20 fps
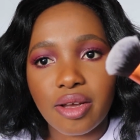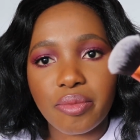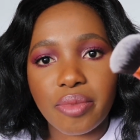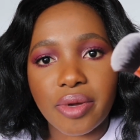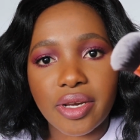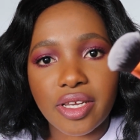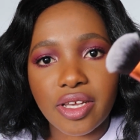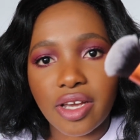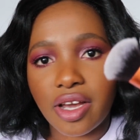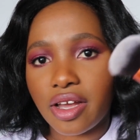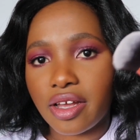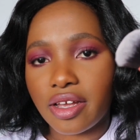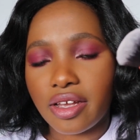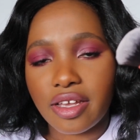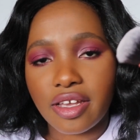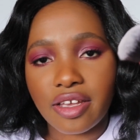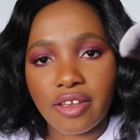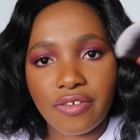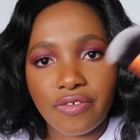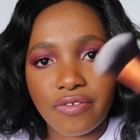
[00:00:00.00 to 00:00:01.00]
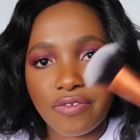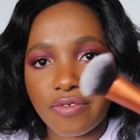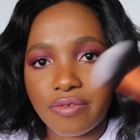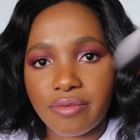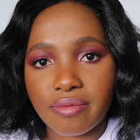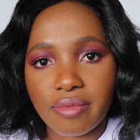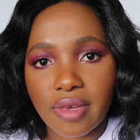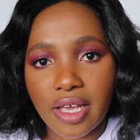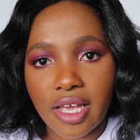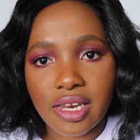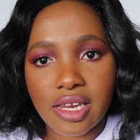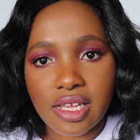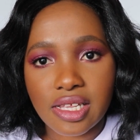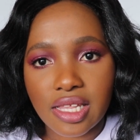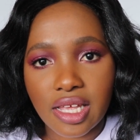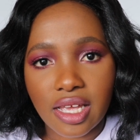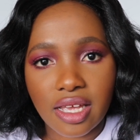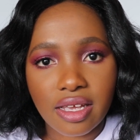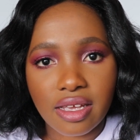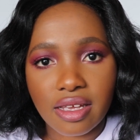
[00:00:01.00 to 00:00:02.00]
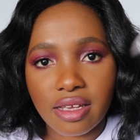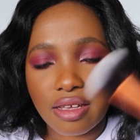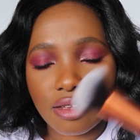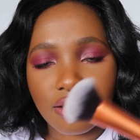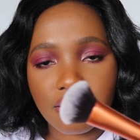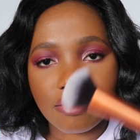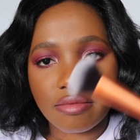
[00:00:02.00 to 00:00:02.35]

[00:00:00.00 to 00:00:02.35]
But yeah, if anything,